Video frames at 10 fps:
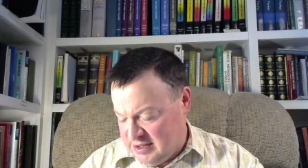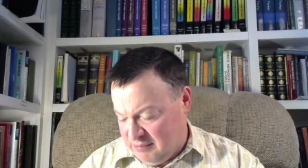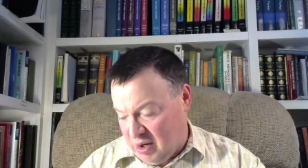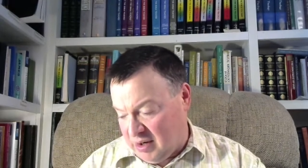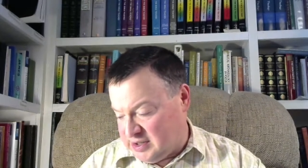
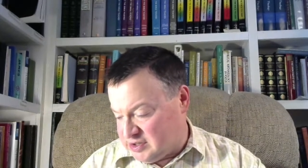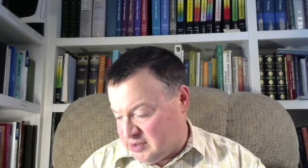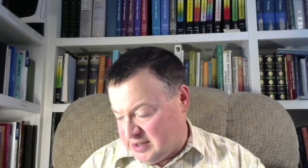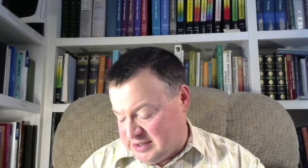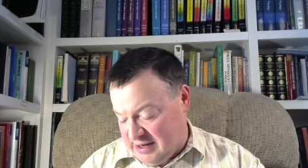Mark is
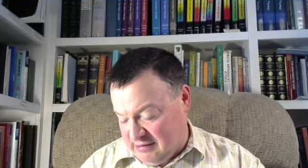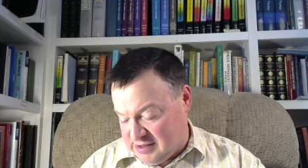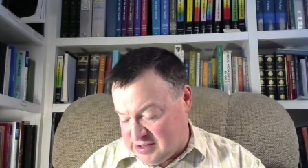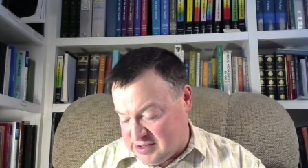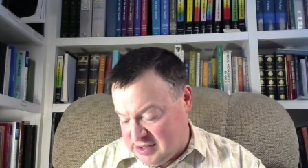going to tell
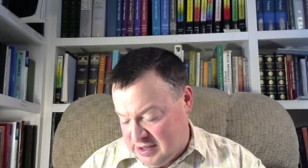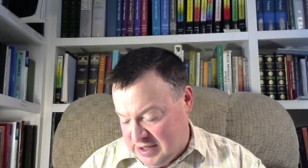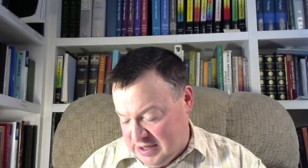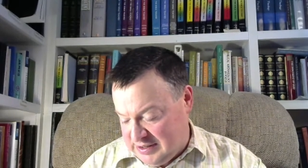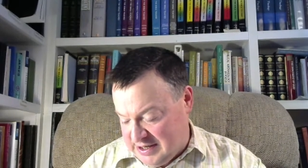us
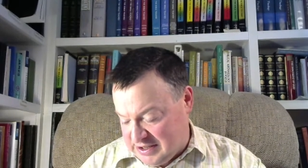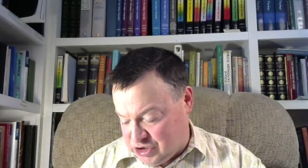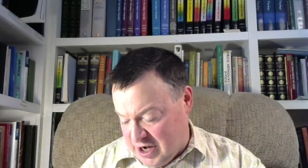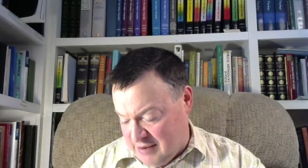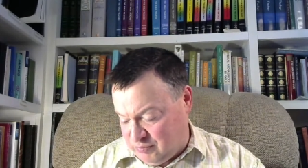in the next
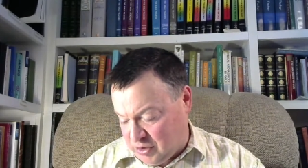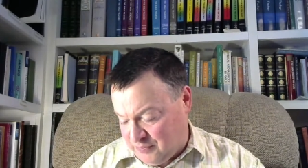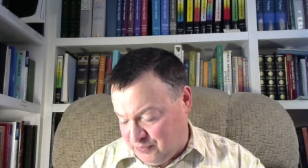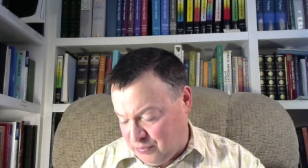chapter.